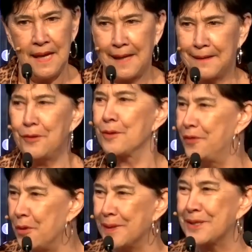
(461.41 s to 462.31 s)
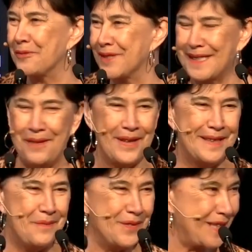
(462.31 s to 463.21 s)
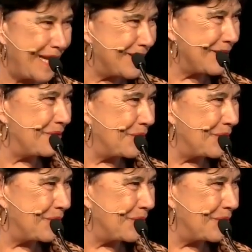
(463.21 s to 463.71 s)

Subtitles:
and I look forward to receiving an invitation